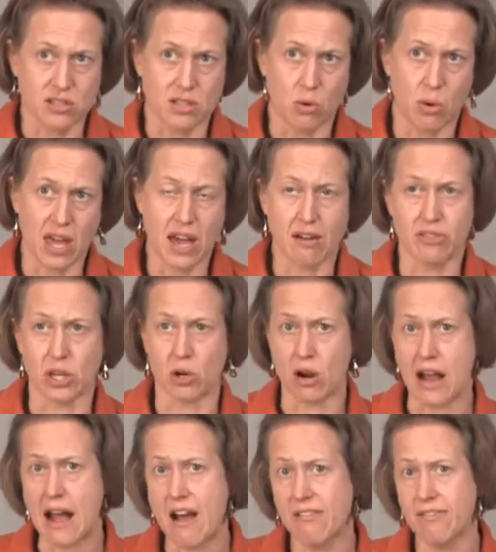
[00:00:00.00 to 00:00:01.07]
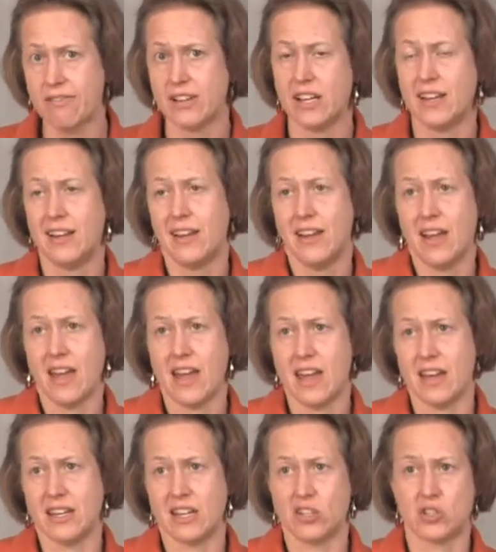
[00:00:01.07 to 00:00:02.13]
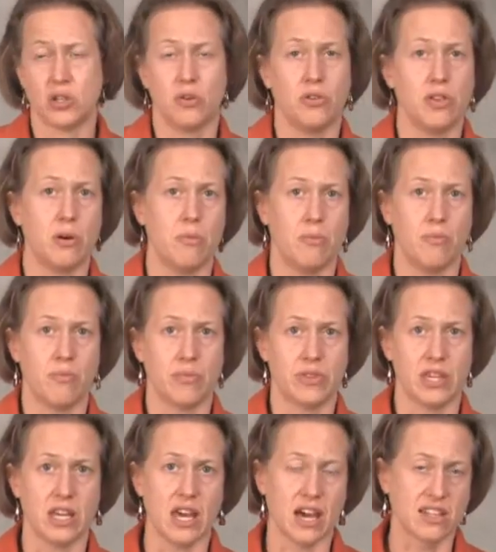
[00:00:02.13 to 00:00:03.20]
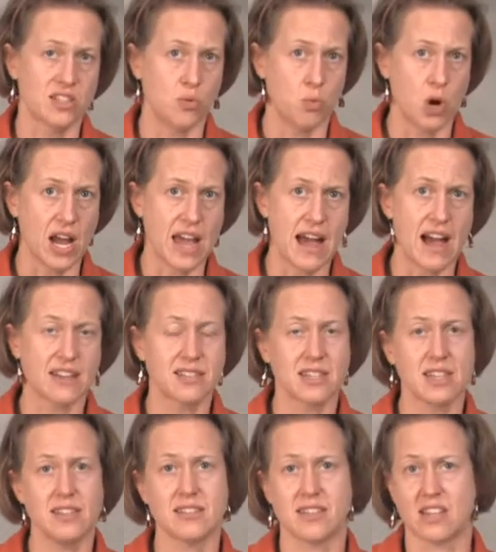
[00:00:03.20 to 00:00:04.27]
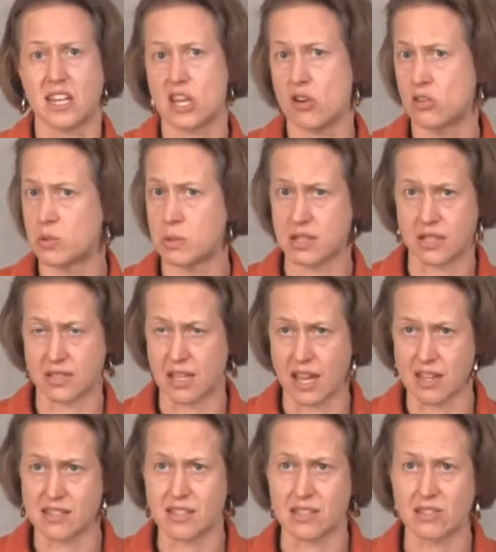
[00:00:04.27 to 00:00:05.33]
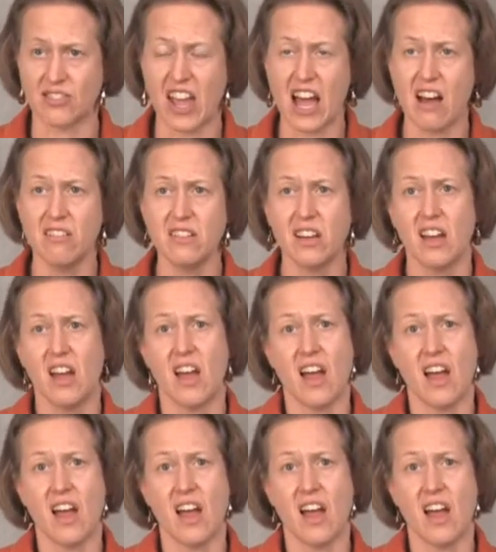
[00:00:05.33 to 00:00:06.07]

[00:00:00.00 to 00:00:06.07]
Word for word: So we have the graph and I show them the x and y axes and here's what the scientists found